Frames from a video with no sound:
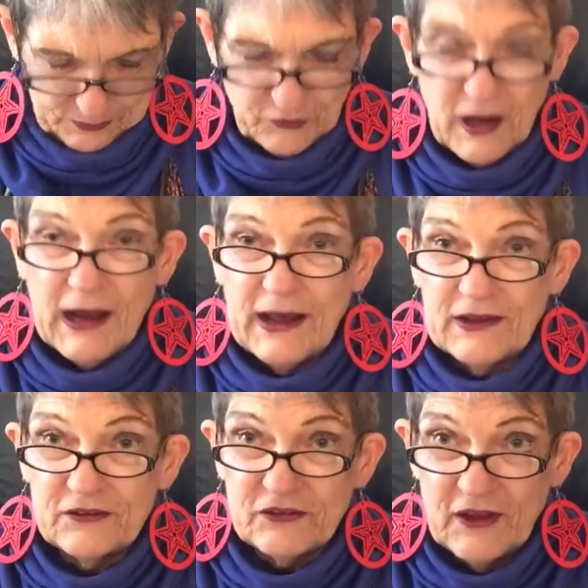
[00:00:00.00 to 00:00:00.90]

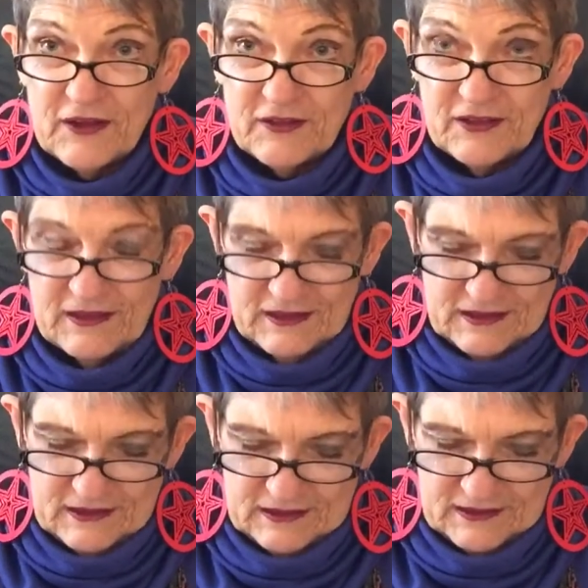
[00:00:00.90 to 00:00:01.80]
prize,
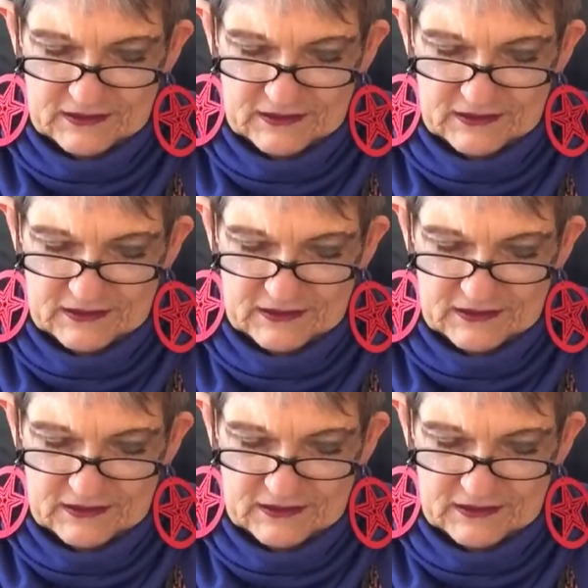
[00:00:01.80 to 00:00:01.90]
the